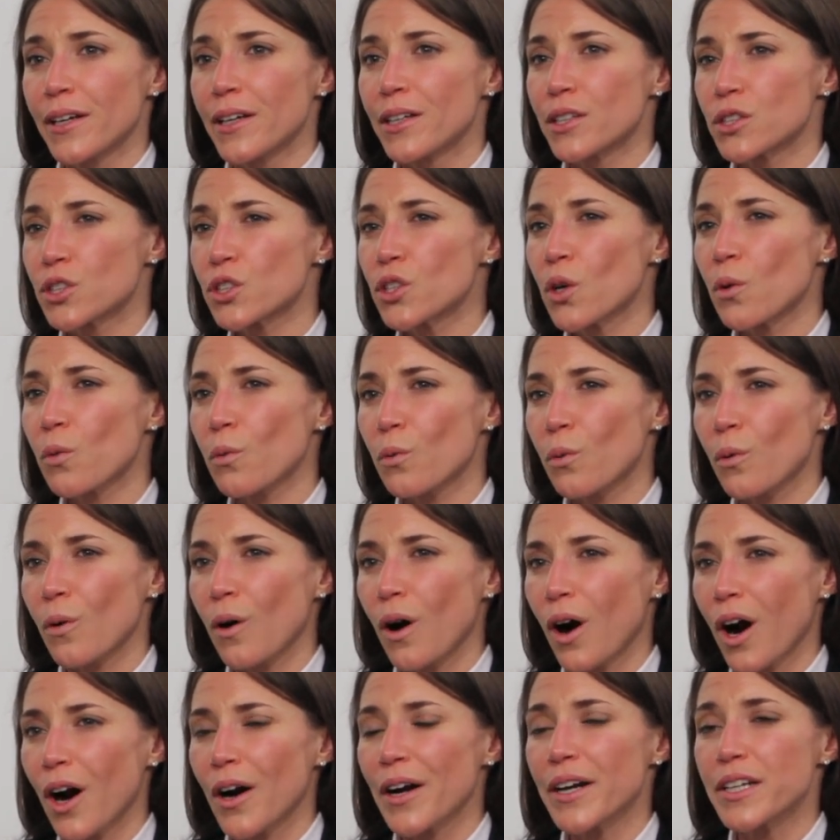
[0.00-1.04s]
So
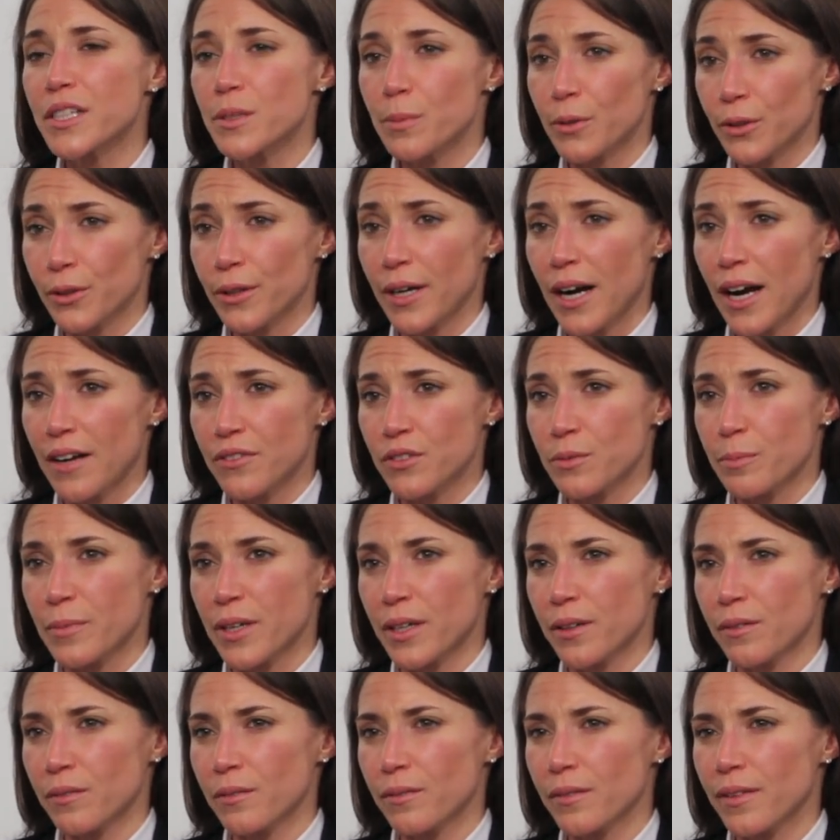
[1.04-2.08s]
our expert
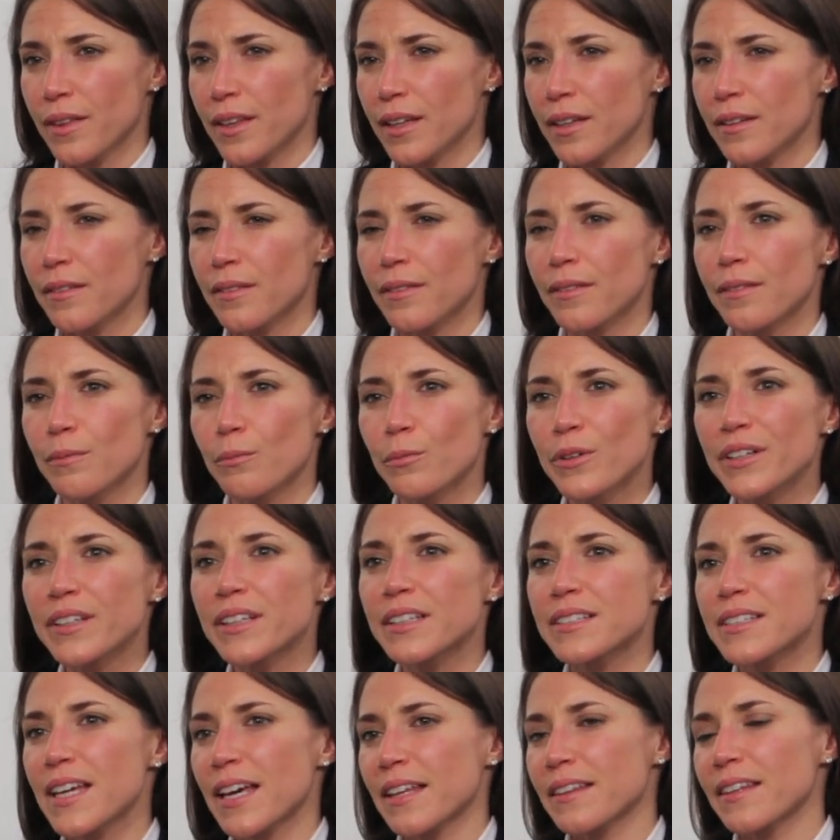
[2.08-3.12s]
craftsmen, they really
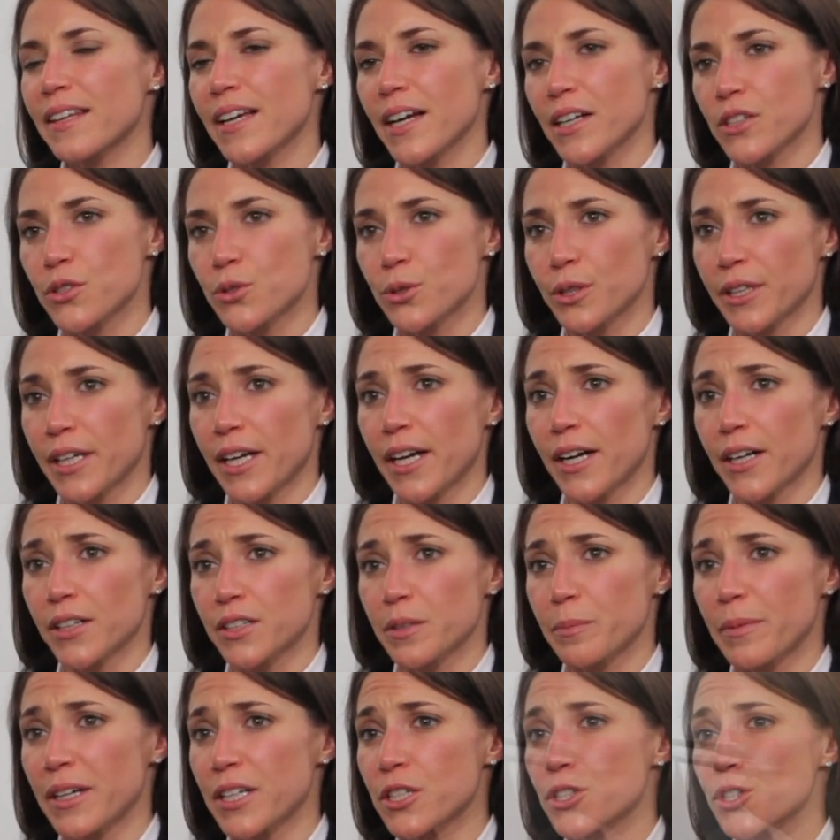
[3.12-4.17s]
take the extra care to make